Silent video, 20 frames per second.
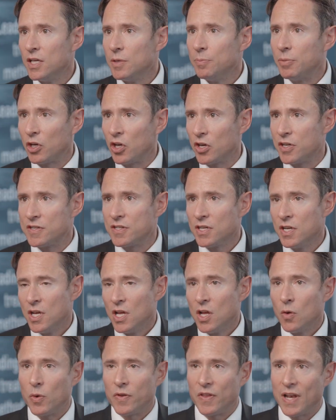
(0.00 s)
Because
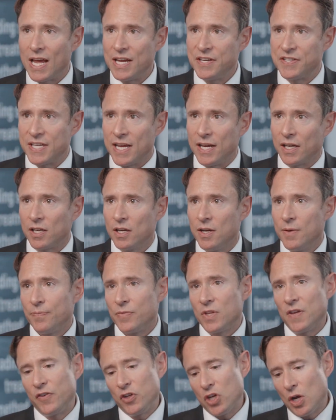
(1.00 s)
with LASIK,
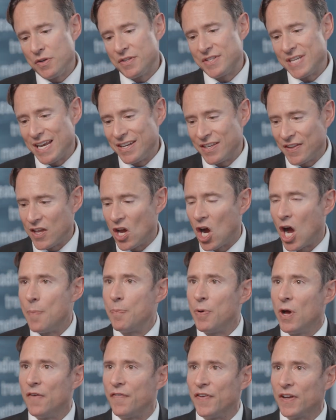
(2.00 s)
if you don't center the eye
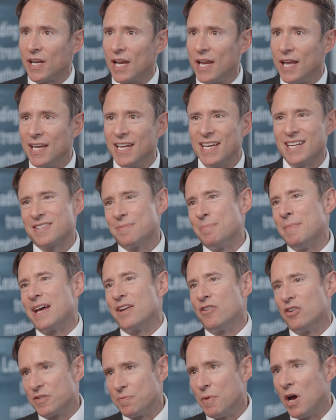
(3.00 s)
perfectly, it doesn't
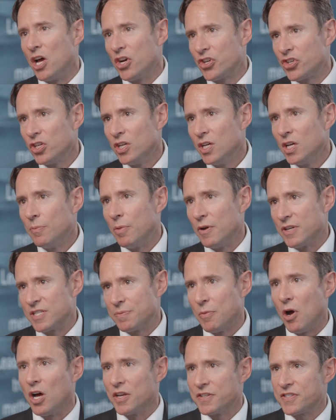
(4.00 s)
matter as much. With
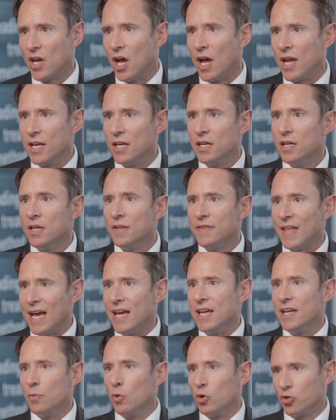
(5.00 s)
SmartSight,
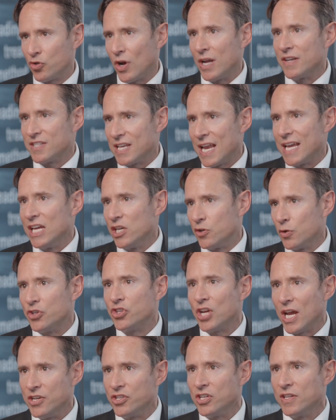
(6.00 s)
that will translate into a
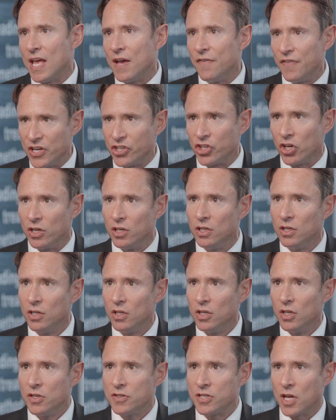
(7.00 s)
change in their vision.
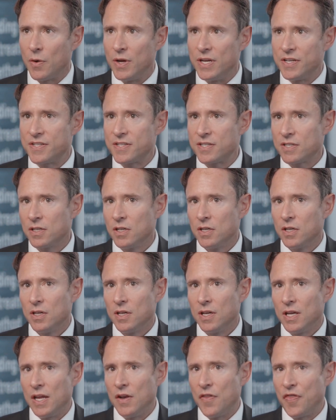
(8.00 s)
So it's,
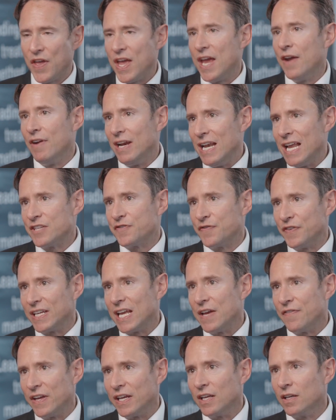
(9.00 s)
in theory, less
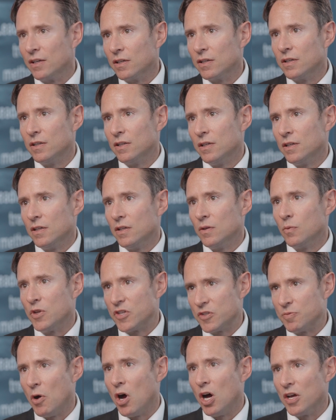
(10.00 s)
forgiving
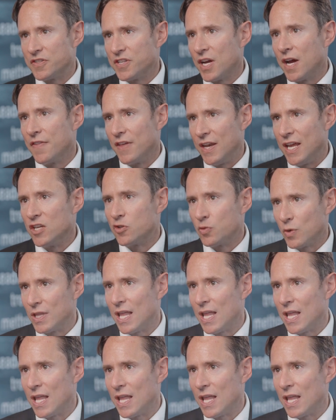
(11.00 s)
with SmartSight than it is with